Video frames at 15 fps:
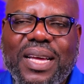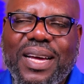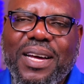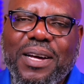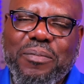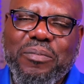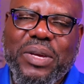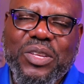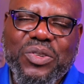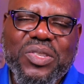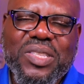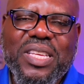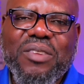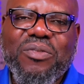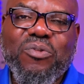
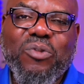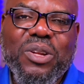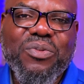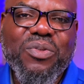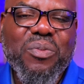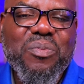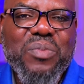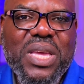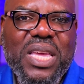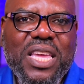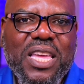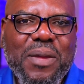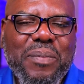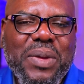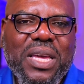Interesting one for
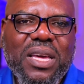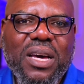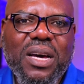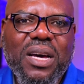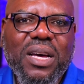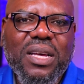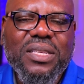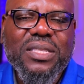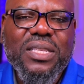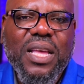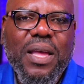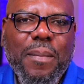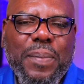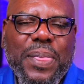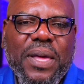me because
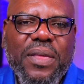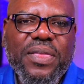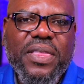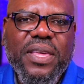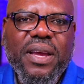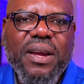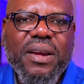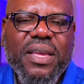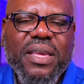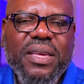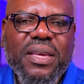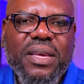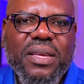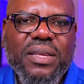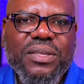there
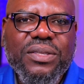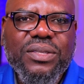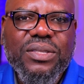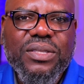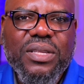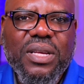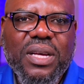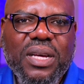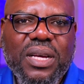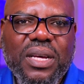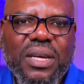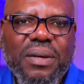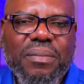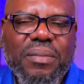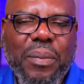is
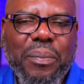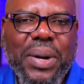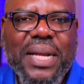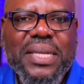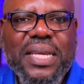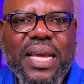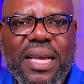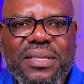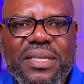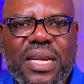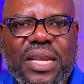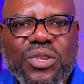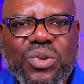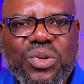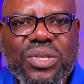a podcast
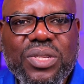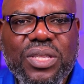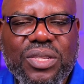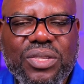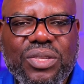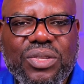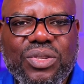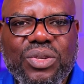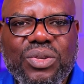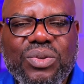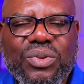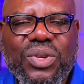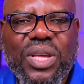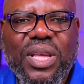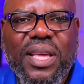that I used to listen to,
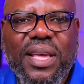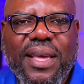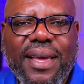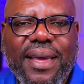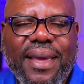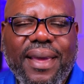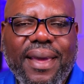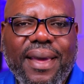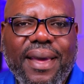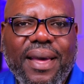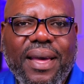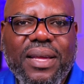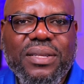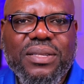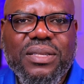
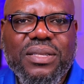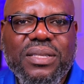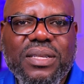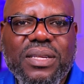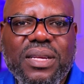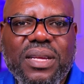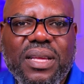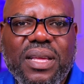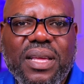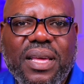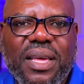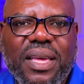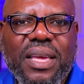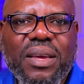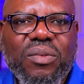and
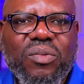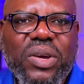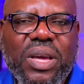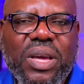it